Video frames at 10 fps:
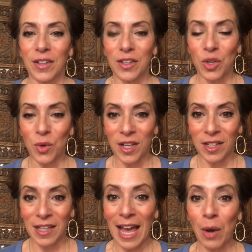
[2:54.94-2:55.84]
you can
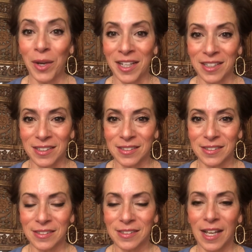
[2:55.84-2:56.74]
allow
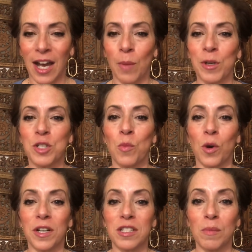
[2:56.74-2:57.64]
in, how much more
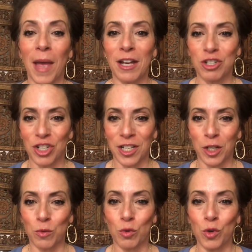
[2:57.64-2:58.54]
expansion and
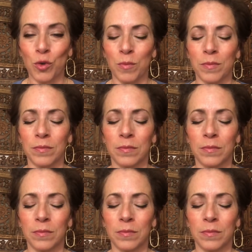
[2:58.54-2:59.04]
room.